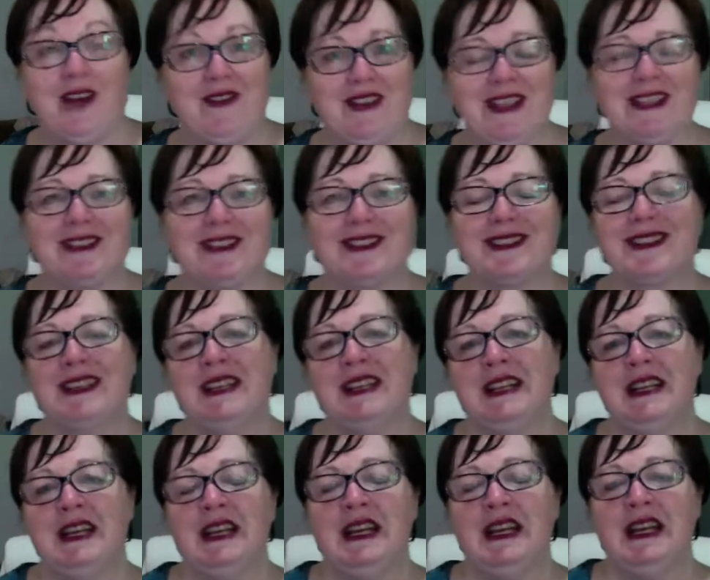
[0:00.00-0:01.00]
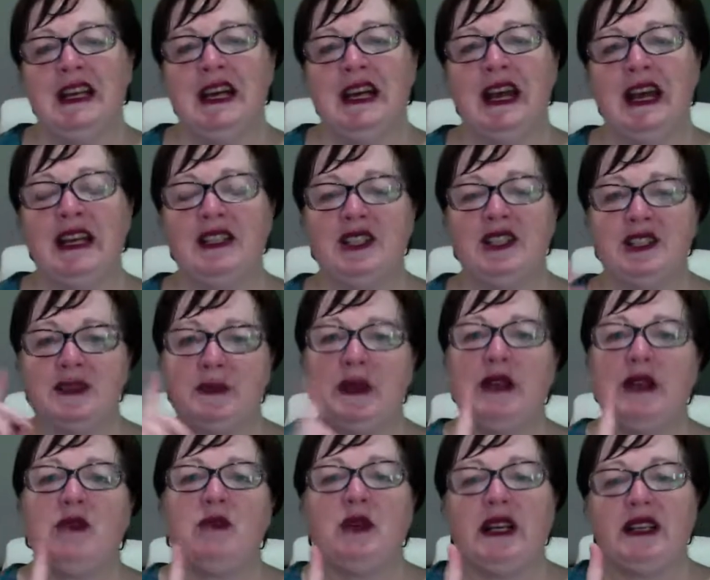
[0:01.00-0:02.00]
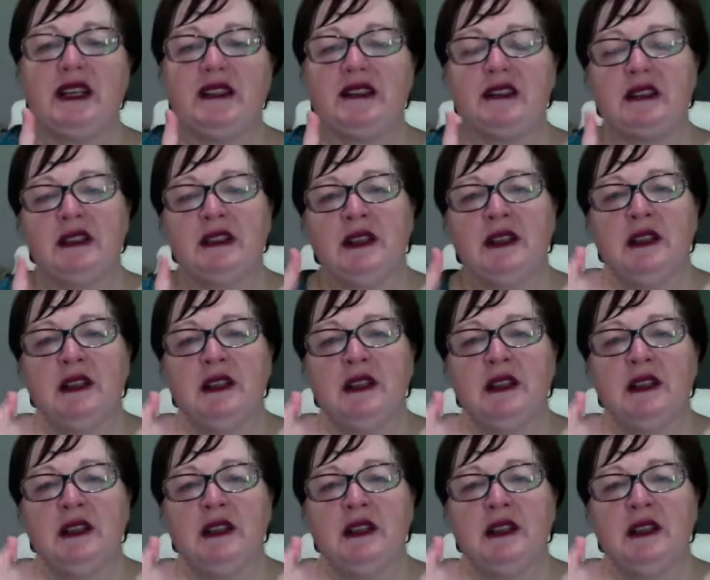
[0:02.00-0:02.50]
things. And just pick one.